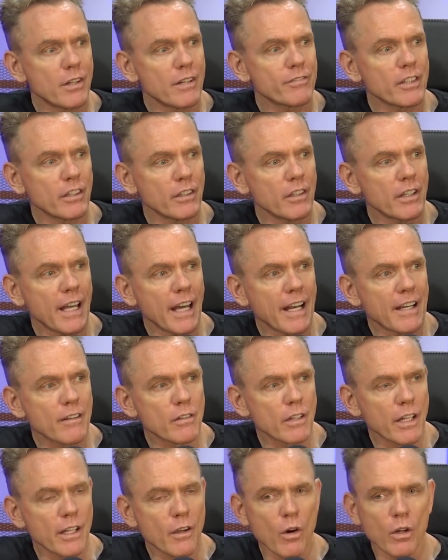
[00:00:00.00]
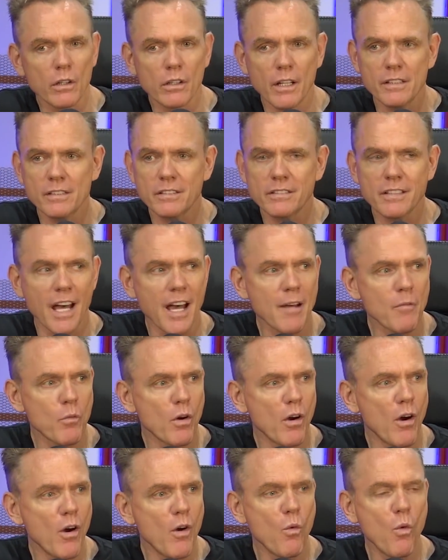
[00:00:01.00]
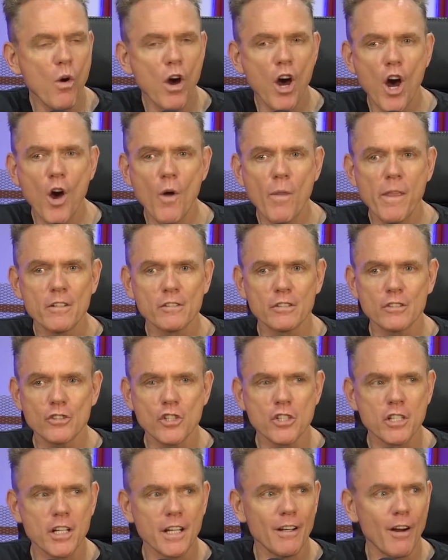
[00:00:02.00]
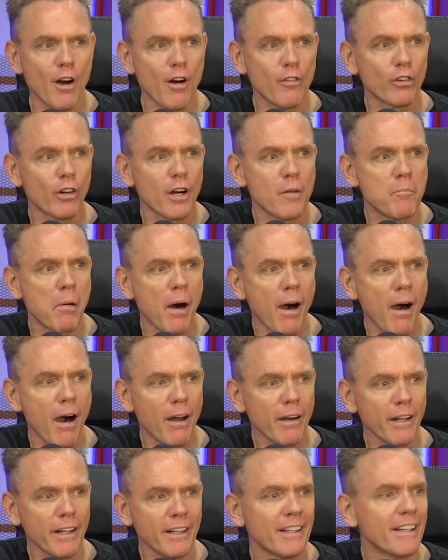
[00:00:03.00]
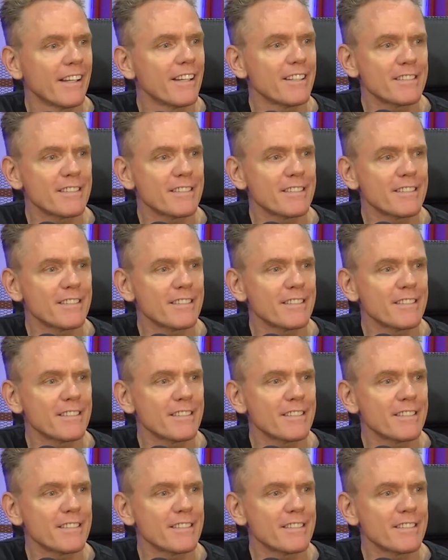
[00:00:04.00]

You don't have to look at it. Mm-hmm. We're like, hold on, stop. Mm-hmm. Whoa, there's a sheet over a body.